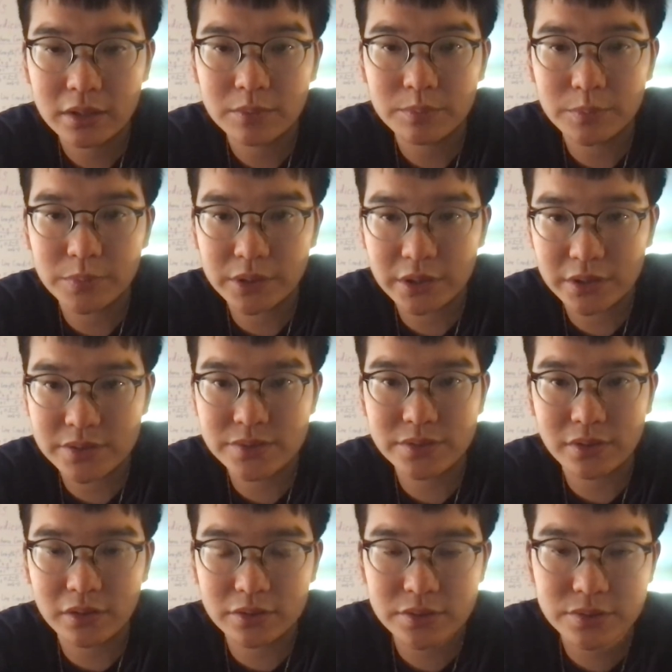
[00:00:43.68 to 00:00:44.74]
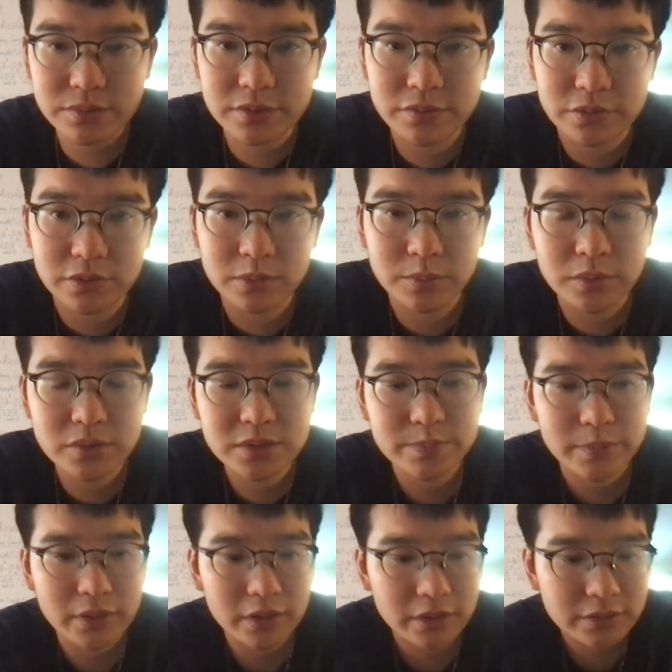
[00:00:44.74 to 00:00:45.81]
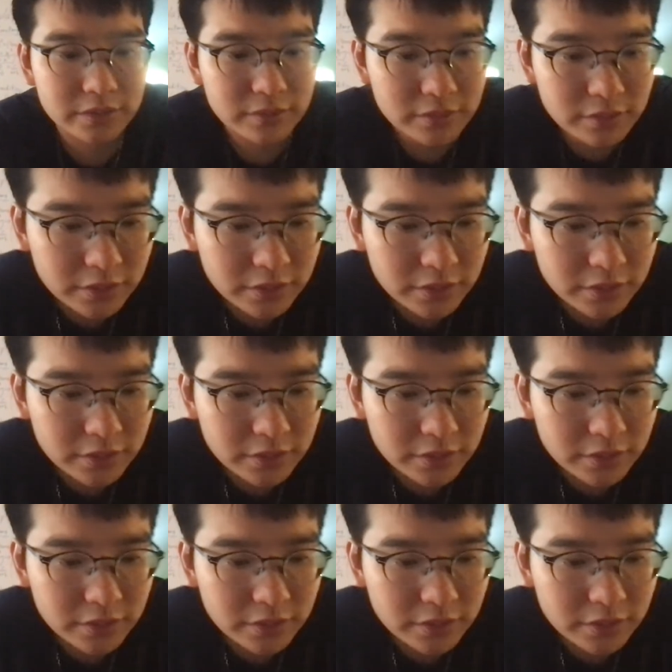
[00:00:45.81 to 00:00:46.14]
Because honestly, for the most part,